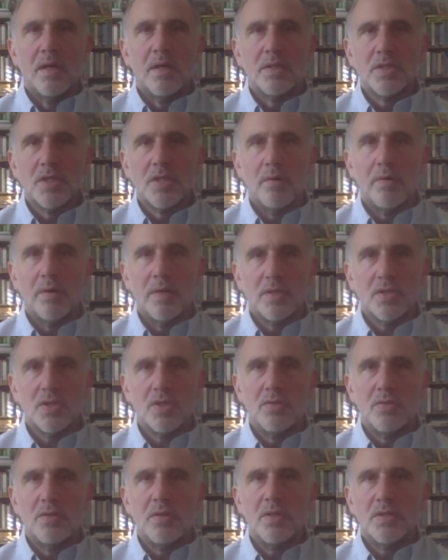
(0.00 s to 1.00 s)
So as
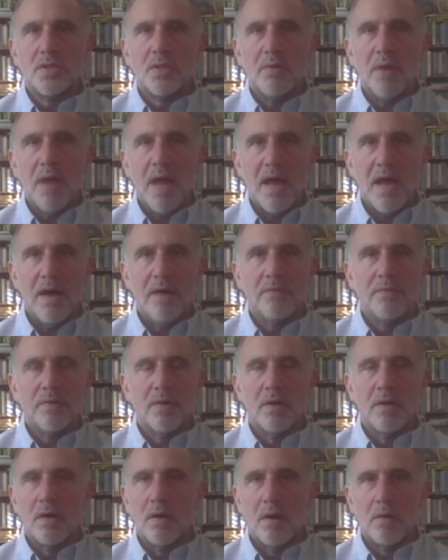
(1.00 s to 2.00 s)
soon as you have
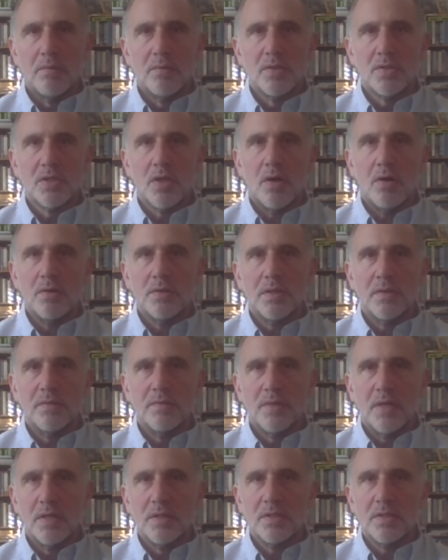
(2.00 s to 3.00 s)
a result,
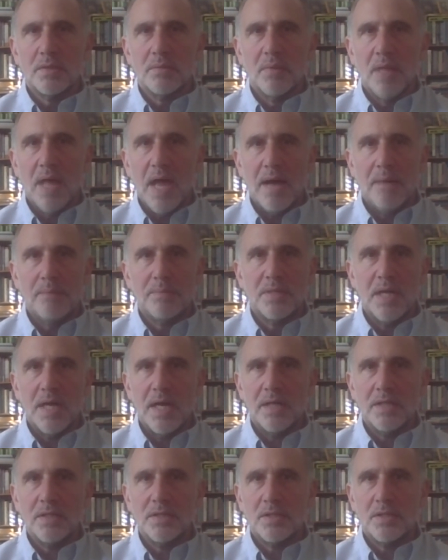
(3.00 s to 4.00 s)
you've done some lab
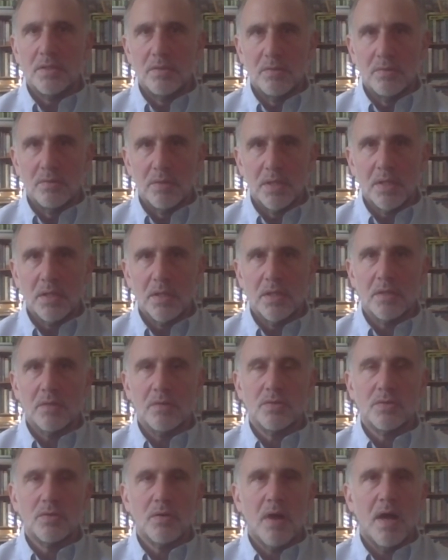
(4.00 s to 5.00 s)
tests, you're doing
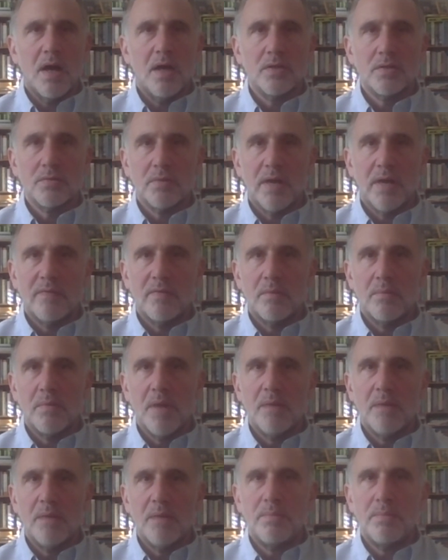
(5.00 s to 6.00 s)
clinical trials, whatever it
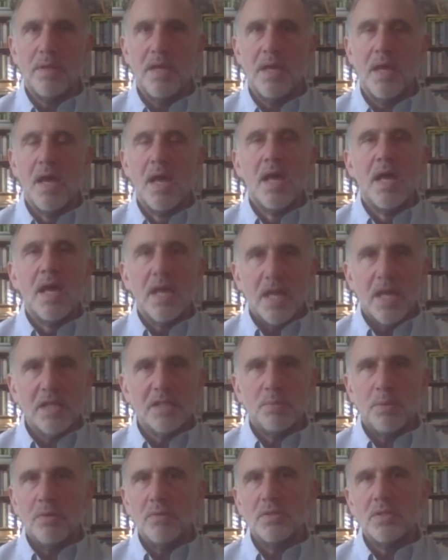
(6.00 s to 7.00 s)
might be, it gets
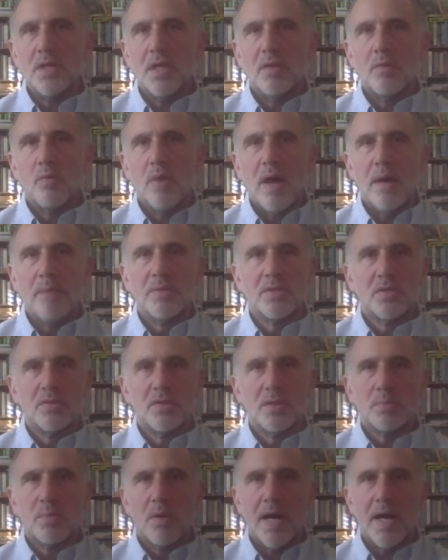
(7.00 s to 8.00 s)
posted on the web as soon
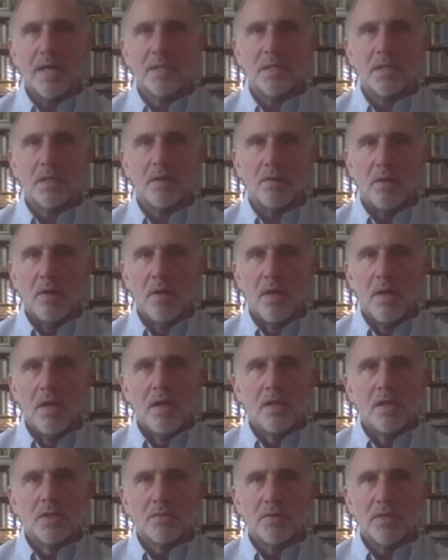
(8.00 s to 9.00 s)
as practical.
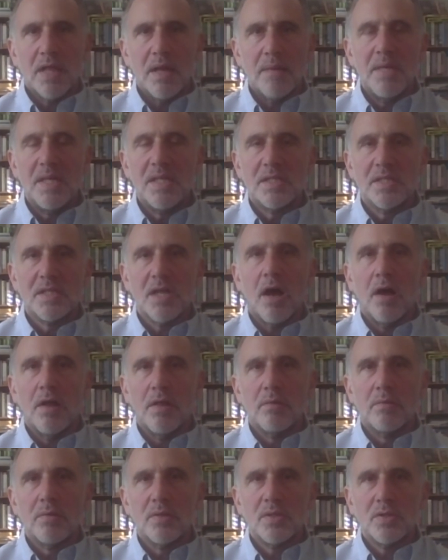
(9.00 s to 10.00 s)
So what that means is
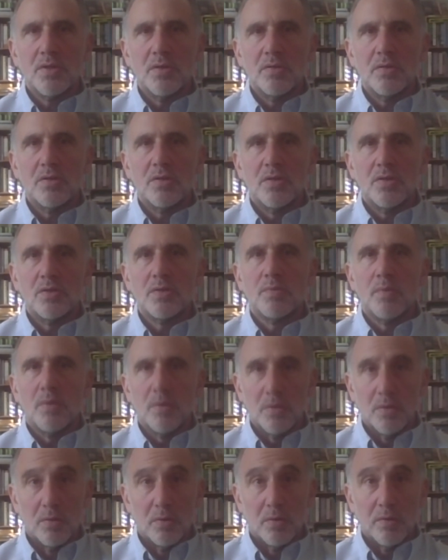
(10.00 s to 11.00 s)
other researchers
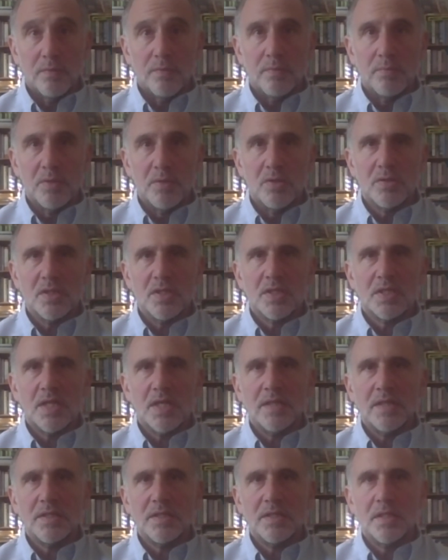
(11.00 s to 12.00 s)
will learn from your
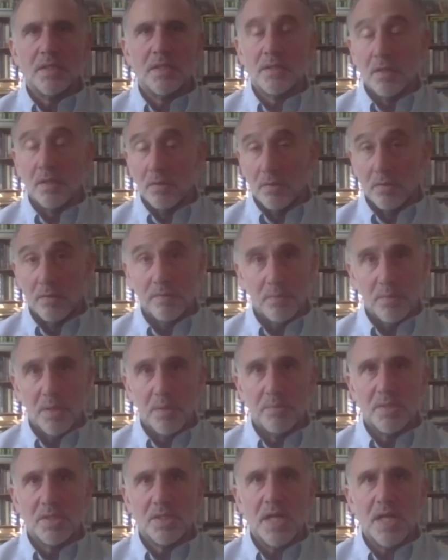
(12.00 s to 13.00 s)
successes, they'll learn from your
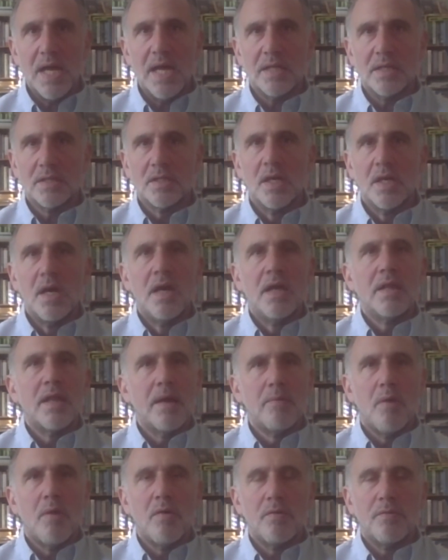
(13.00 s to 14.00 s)
mistakes.
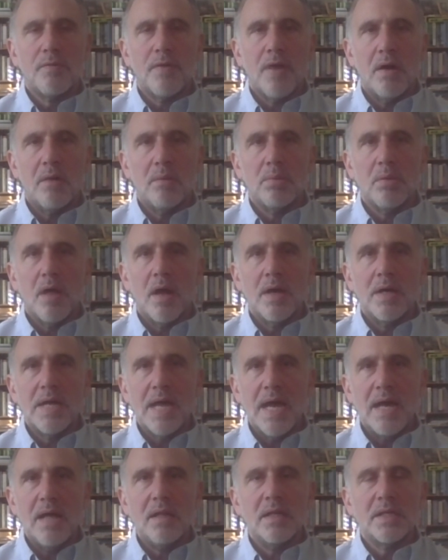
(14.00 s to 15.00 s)
They won't follow blind
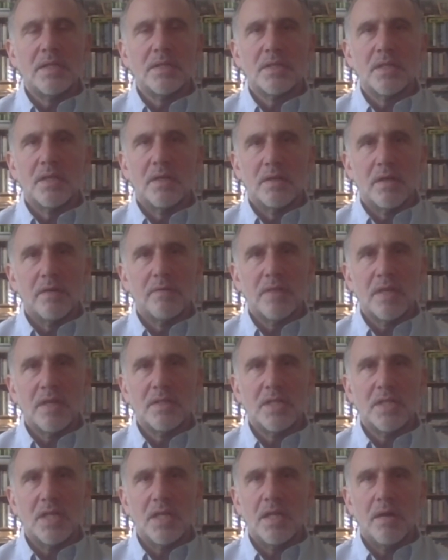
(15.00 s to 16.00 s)
alleys. If they
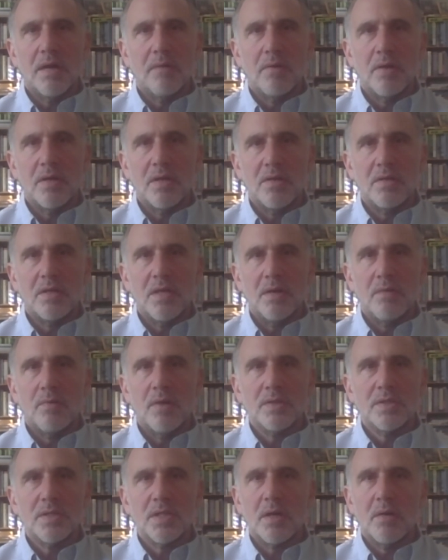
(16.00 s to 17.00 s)
see that what you did
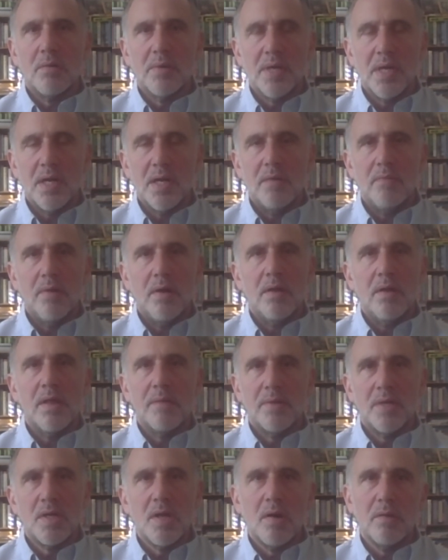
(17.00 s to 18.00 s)
wasn't going anywhere, they
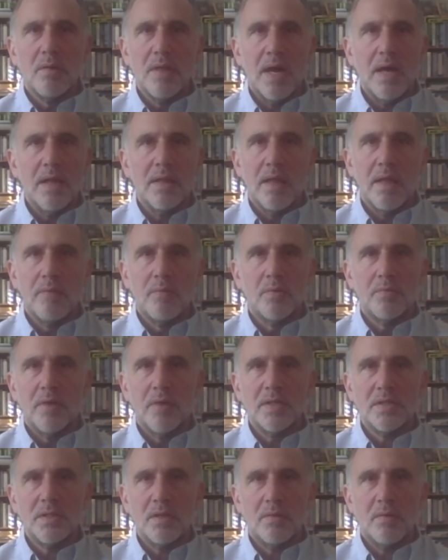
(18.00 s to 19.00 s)
would know that and they wouldn't
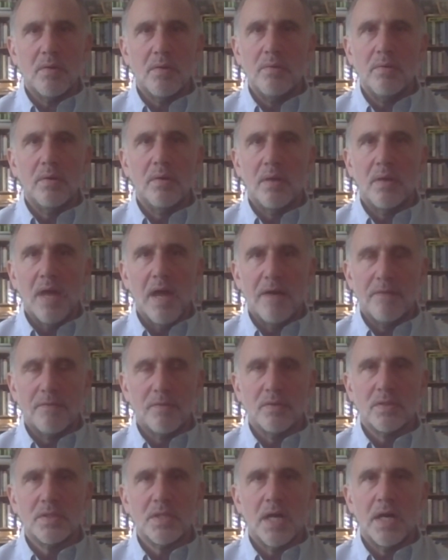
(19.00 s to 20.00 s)
waste their own
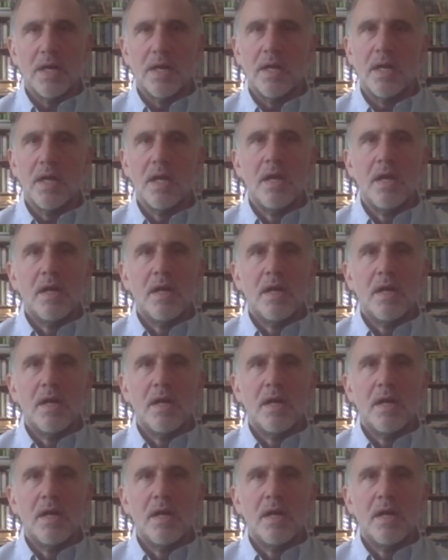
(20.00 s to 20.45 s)
efforts on it.